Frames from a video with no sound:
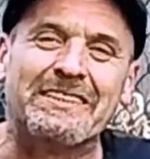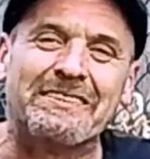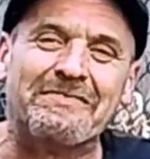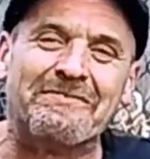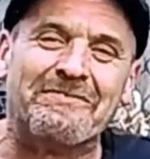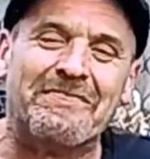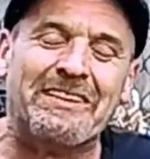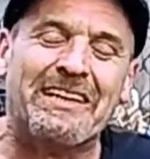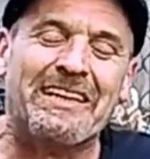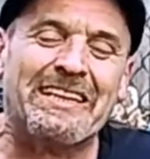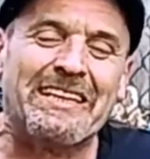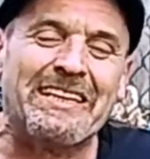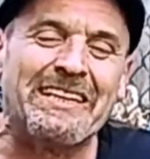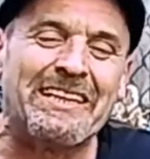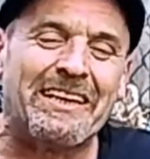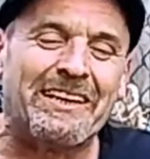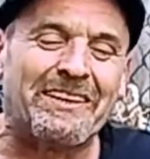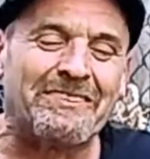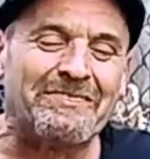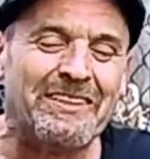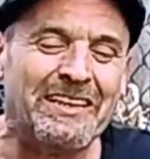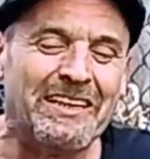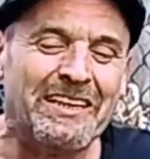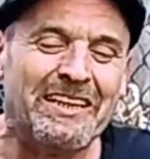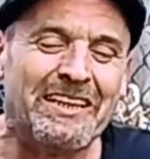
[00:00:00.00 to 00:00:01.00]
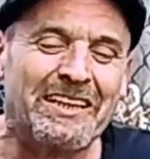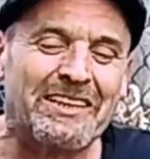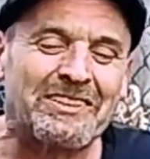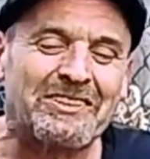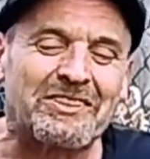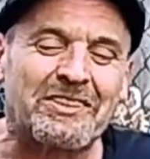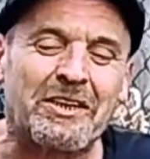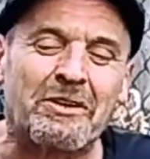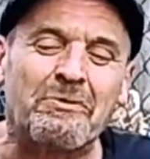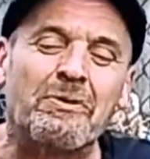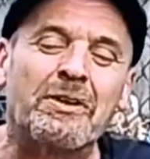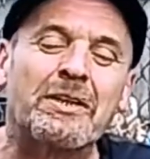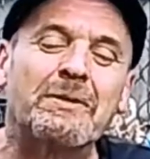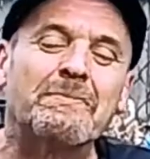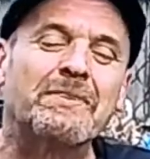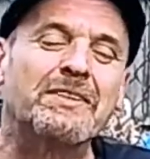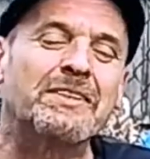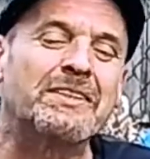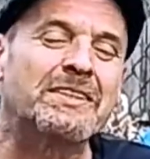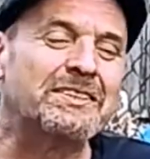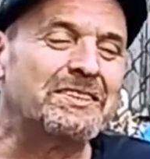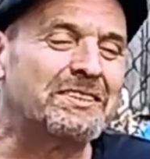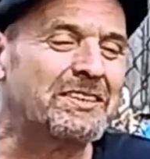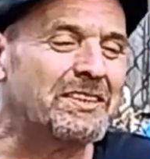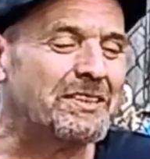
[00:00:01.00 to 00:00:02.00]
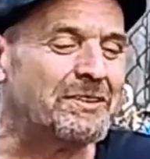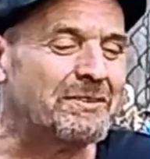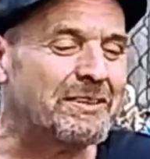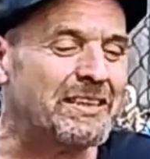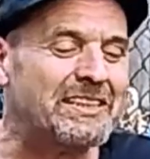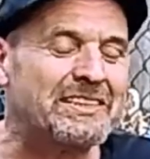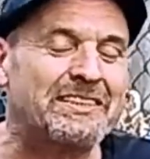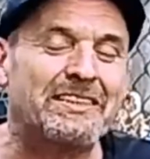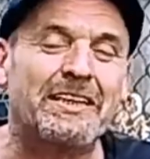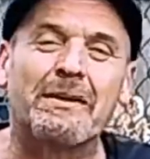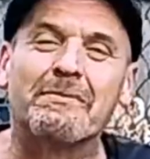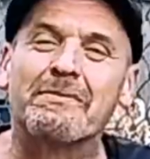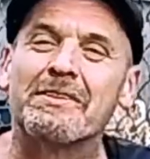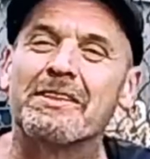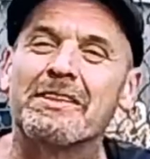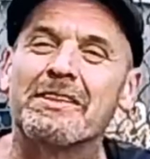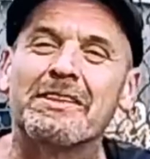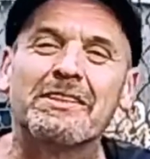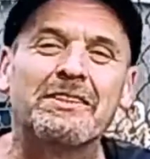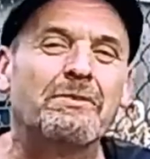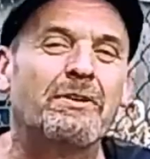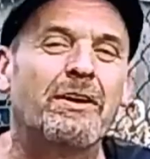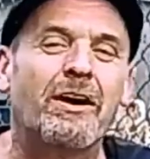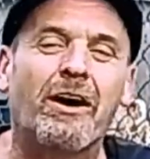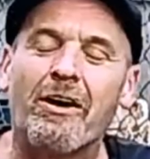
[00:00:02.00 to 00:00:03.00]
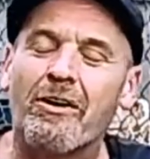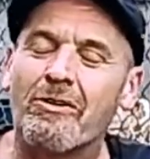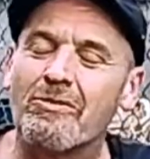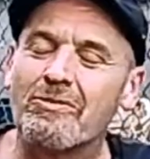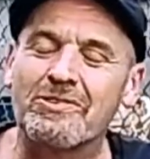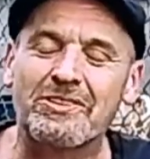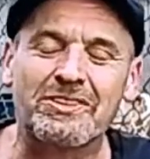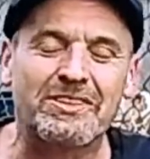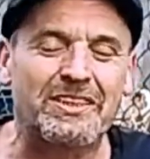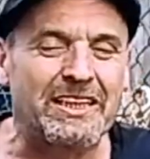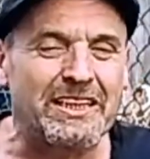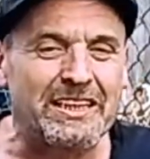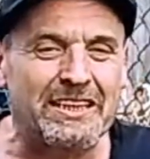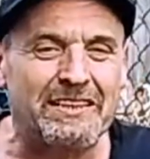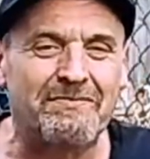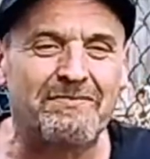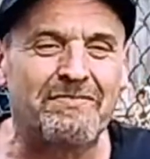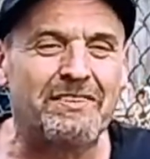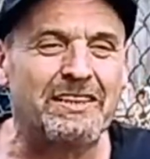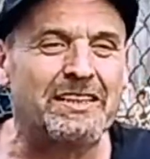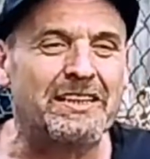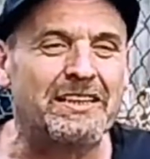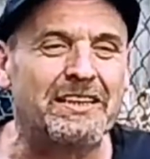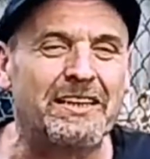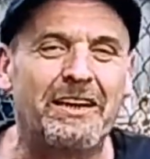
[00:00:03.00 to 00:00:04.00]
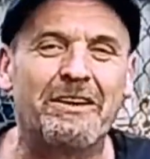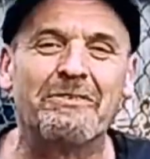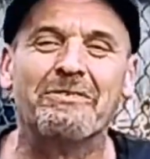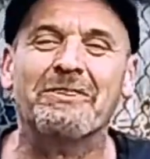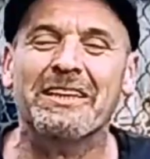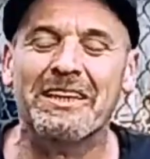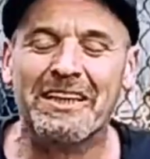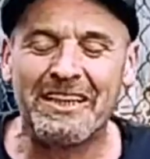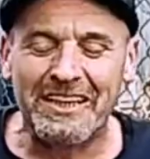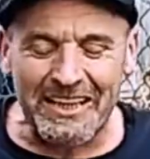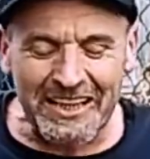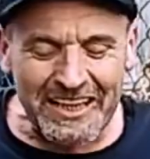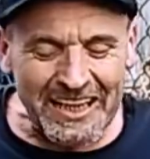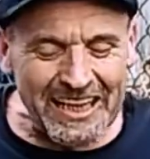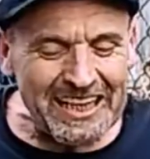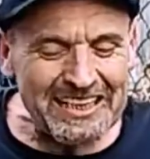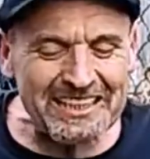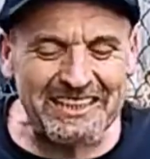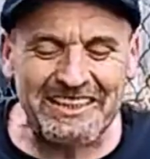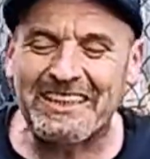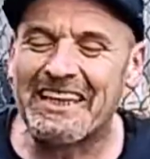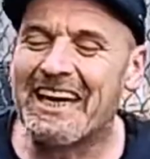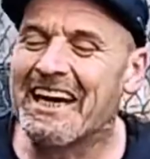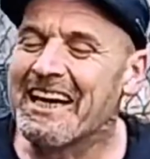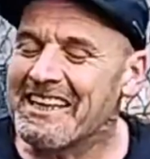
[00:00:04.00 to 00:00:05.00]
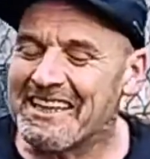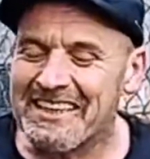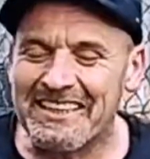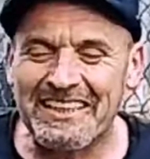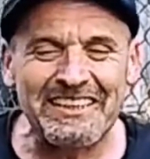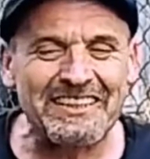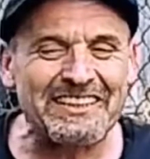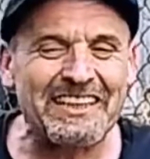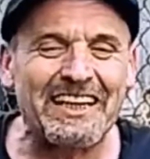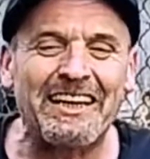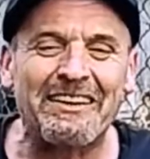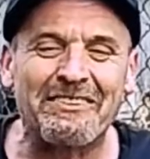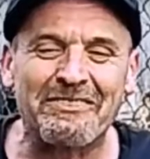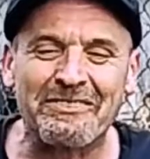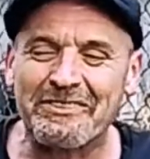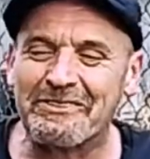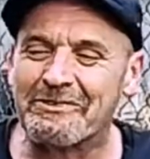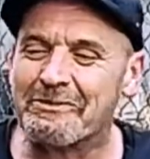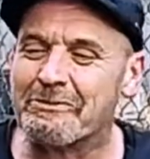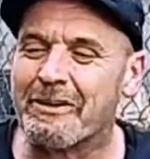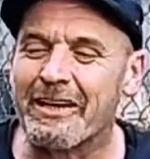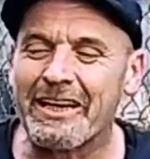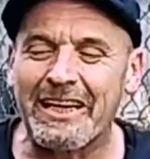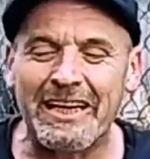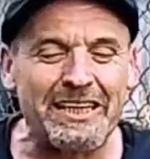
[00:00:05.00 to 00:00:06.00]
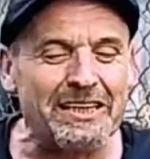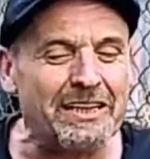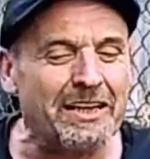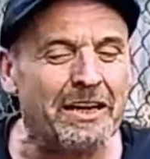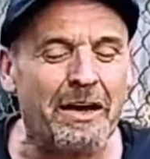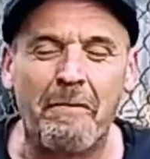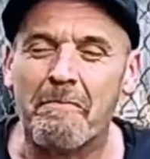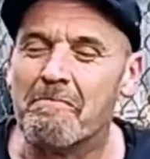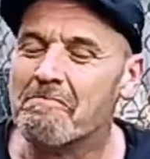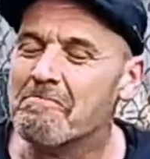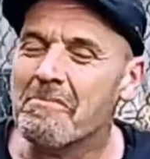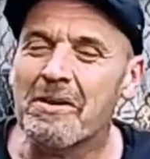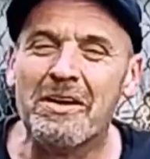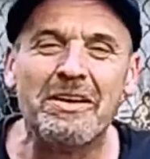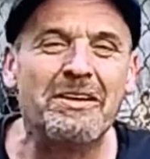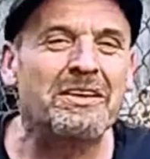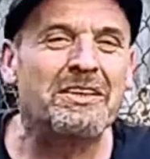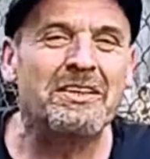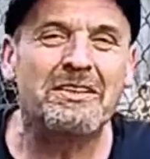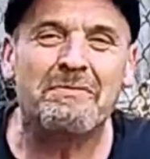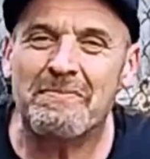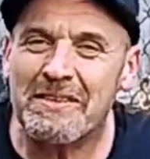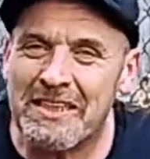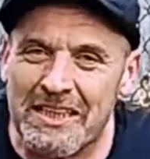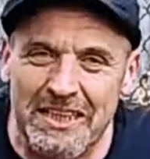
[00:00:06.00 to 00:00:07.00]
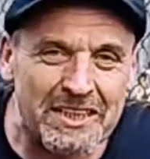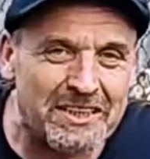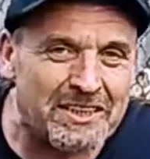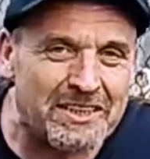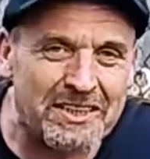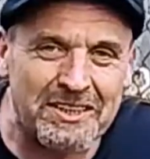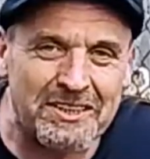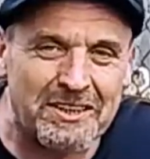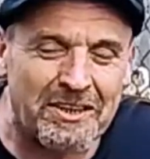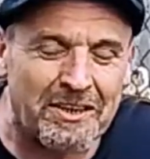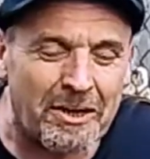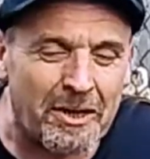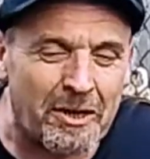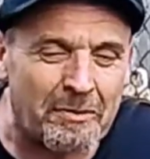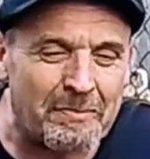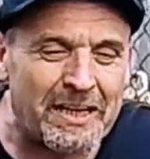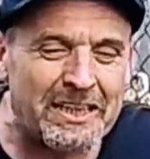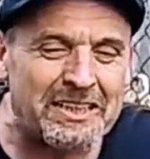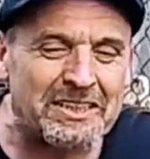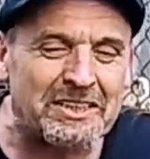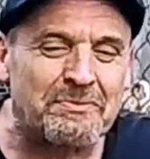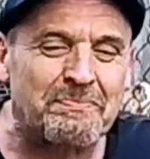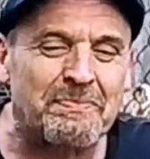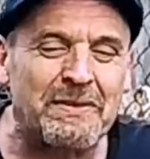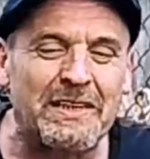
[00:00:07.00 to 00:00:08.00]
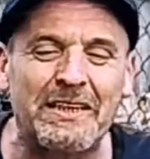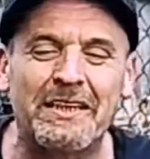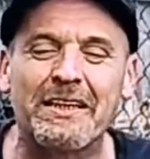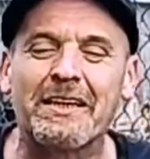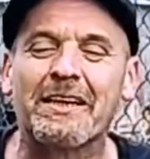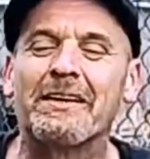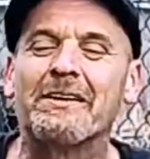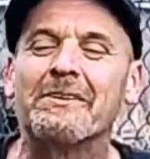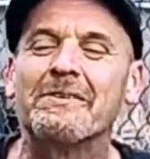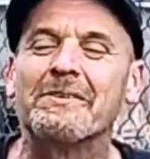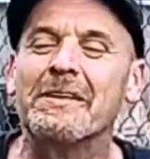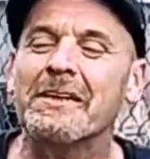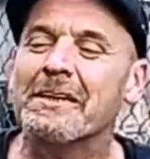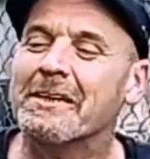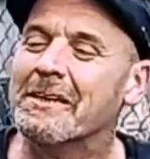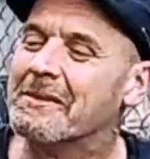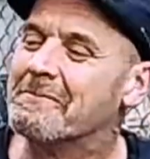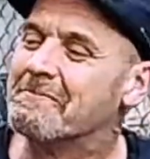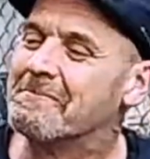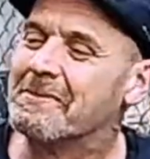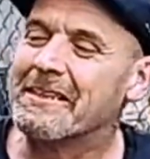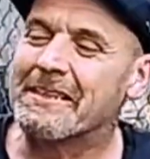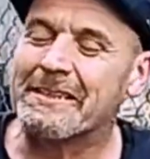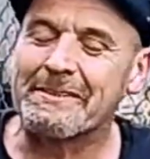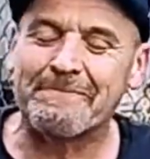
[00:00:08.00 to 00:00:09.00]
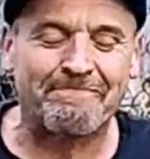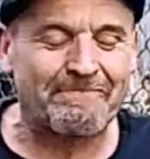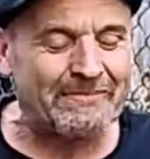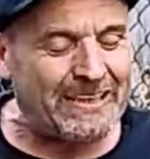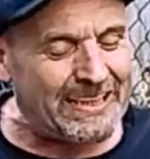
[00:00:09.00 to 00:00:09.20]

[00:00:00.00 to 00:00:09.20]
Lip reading: in a video, and so what I'm going to do is I'm going to do a whole seeding video. Let's get this out the way. Murder me in the comments below, but